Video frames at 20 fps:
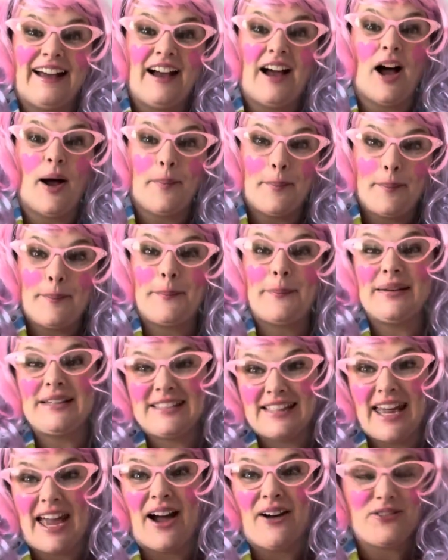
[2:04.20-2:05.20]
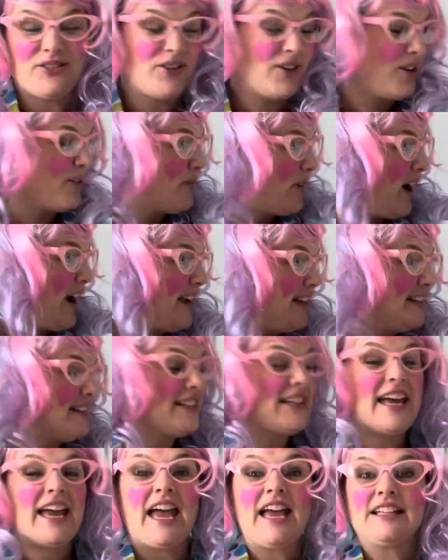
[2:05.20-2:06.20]
Up and down, you're right.
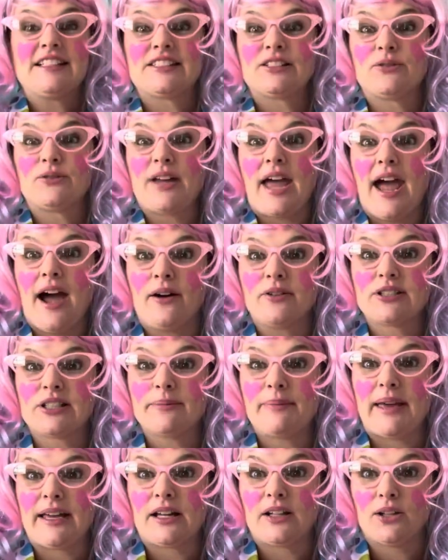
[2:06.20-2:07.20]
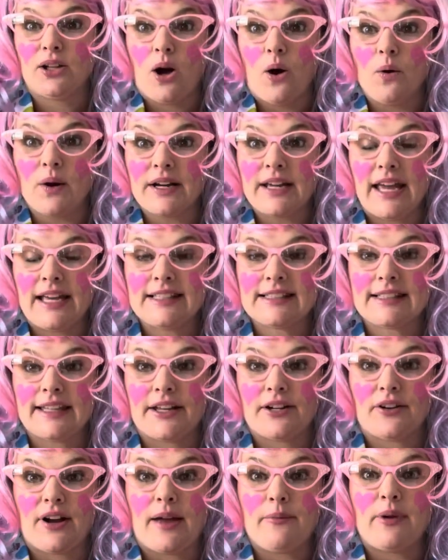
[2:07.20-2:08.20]
So now to make a lowercase
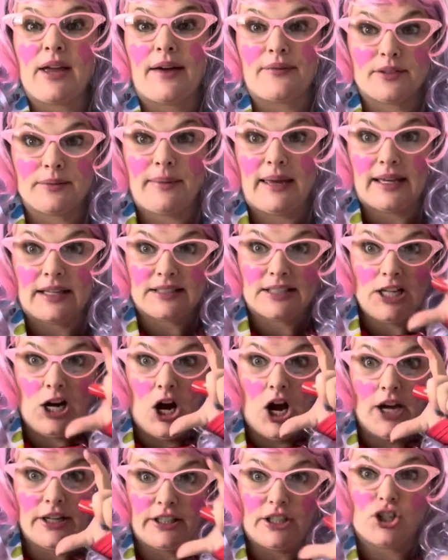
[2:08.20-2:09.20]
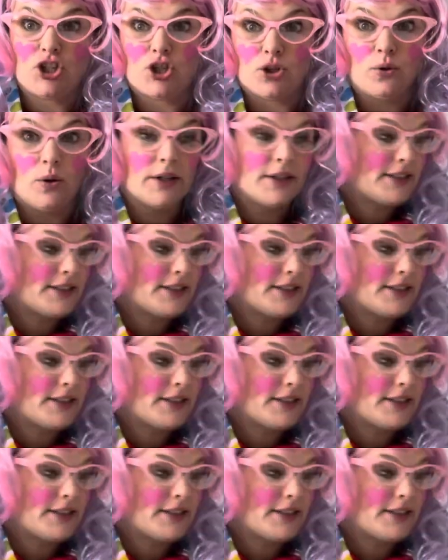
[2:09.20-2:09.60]
letter M, we have to make a tiny short